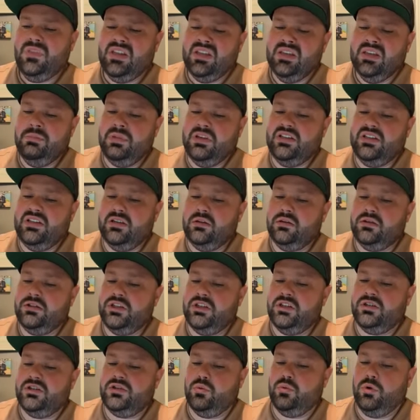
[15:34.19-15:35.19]
and be
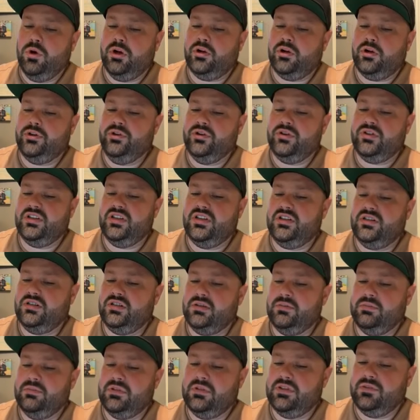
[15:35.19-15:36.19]
diligent to work on your
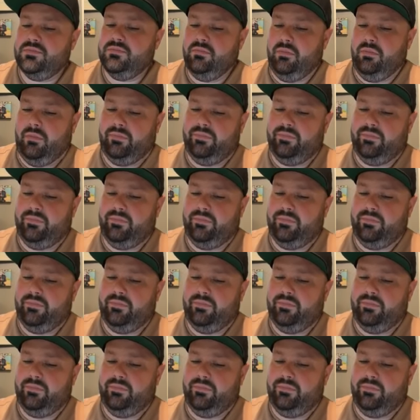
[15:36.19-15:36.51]
systems.